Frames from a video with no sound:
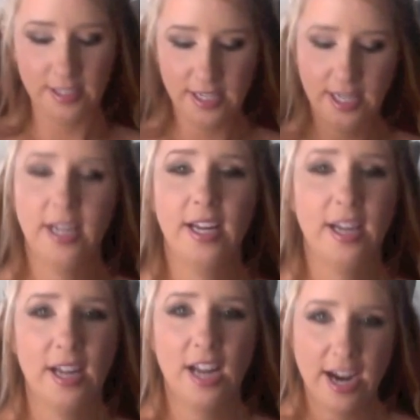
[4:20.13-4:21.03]
Mama.
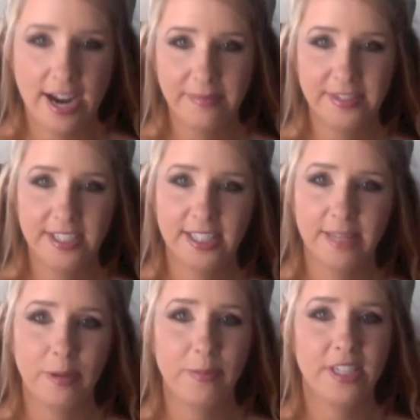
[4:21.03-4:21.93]
All right, I'm gonna
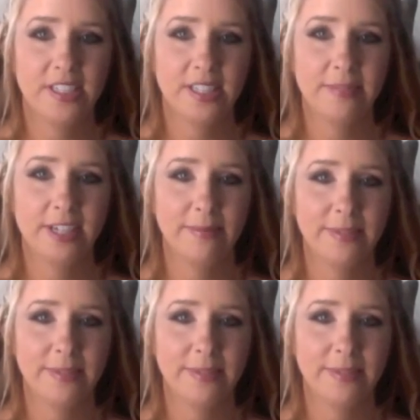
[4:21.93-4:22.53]
skip the beach subject